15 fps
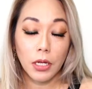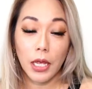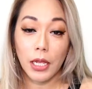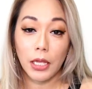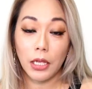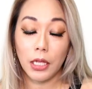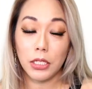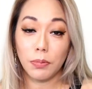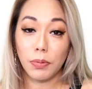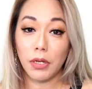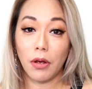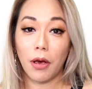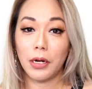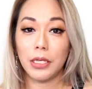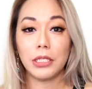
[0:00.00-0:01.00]
and let's be
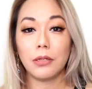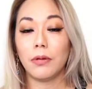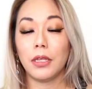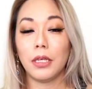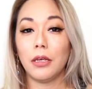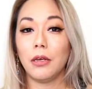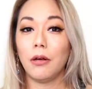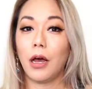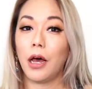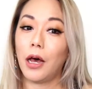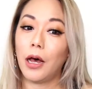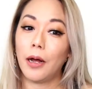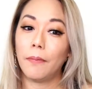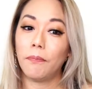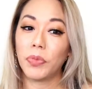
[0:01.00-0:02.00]
honest with you,
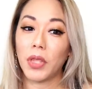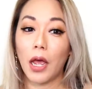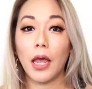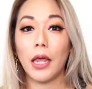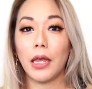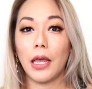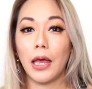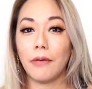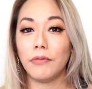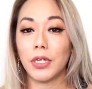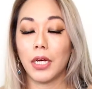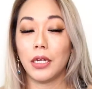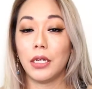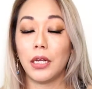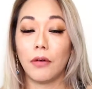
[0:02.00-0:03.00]
I have
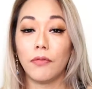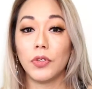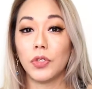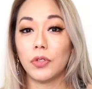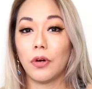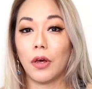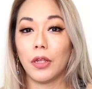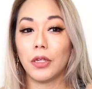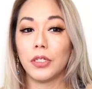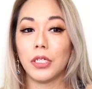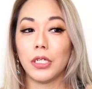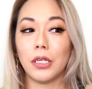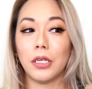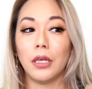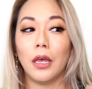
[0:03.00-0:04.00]
done enough
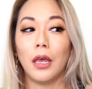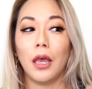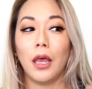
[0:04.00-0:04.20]
astrology